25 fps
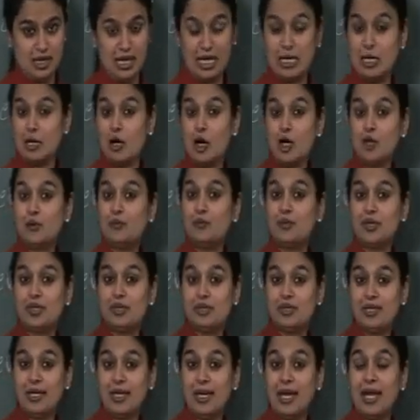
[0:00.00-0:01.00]
Along
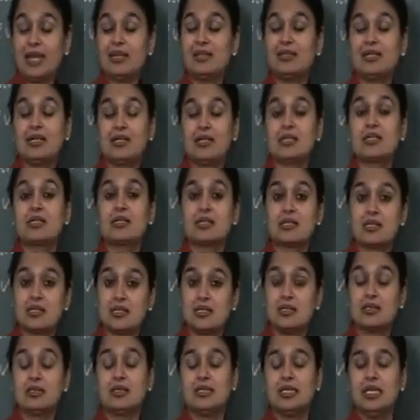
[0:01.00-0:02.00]
with that, there are
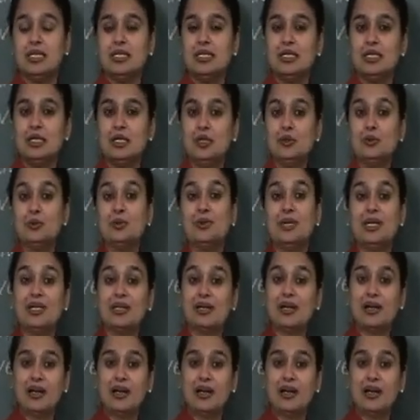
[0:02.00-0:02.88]
certain human